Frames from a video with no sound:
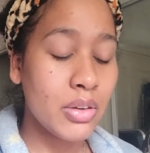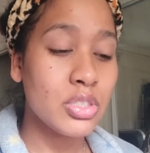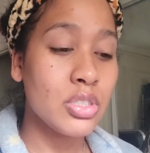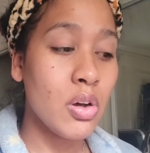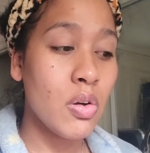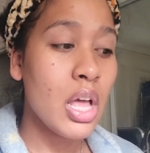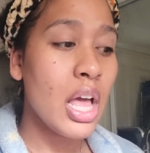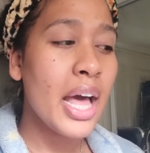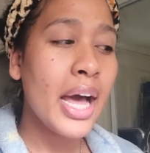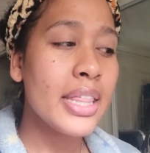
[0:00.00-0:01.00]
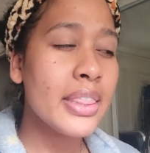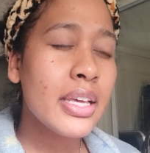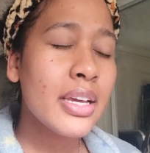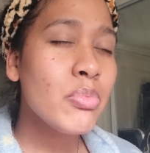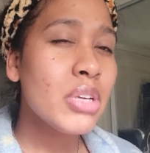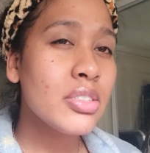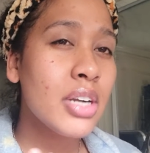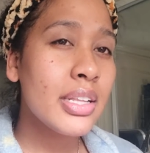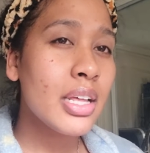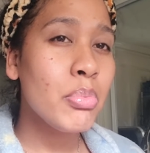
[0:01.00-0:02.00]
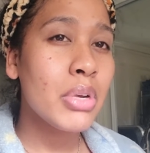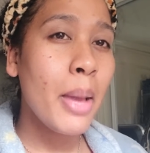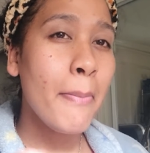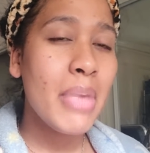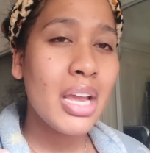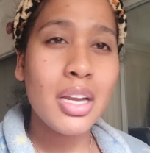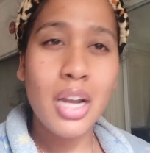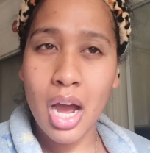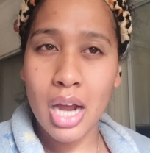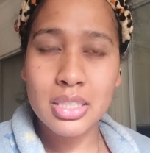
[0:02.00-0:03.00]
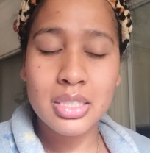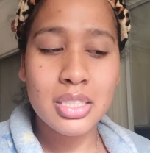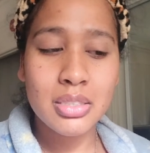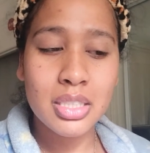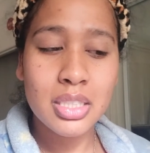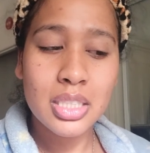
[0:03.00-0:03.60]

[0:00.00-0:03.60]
So I think I may try that, but I may not.